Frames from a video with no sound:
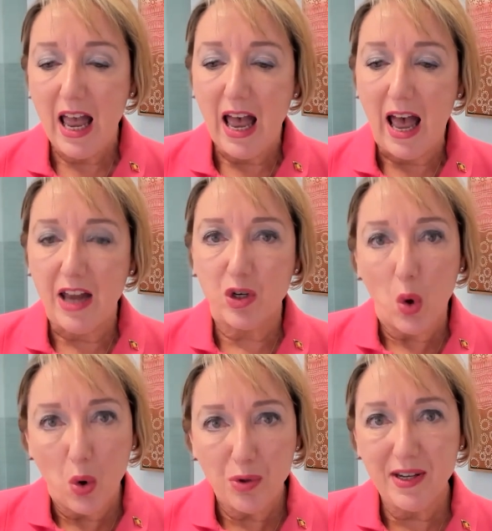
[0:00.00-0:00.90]
And
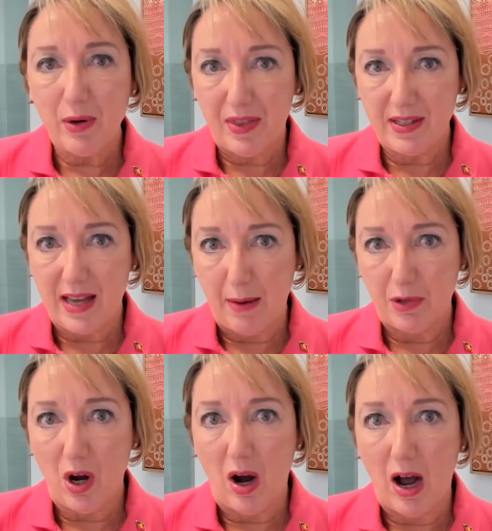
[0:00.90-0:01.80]
also at the same
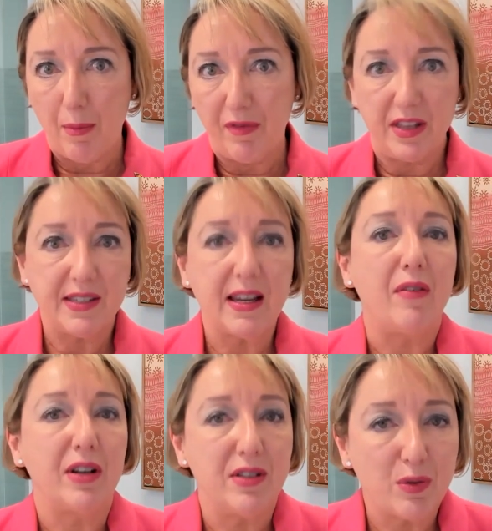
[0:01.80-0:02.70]
time of this
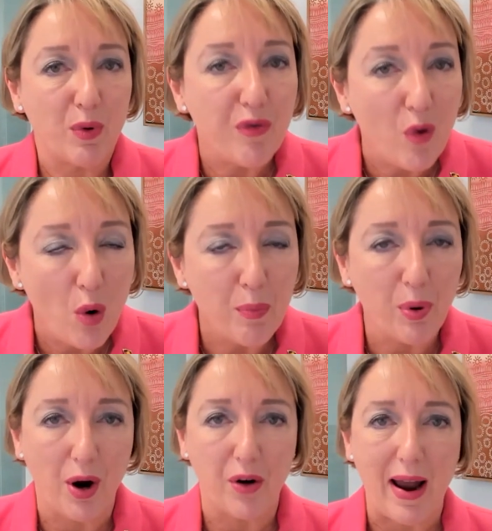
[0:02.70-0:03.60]
governance reform
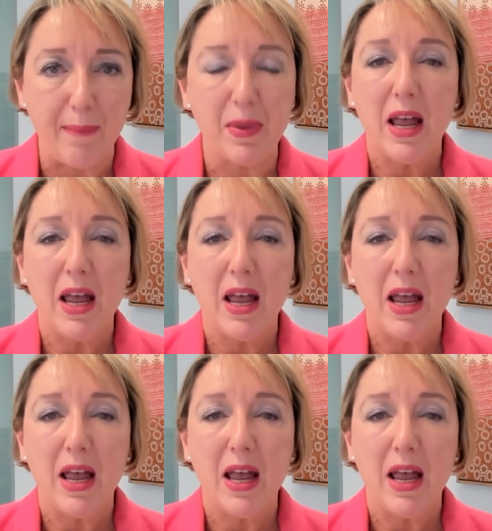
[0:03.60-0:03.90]
program,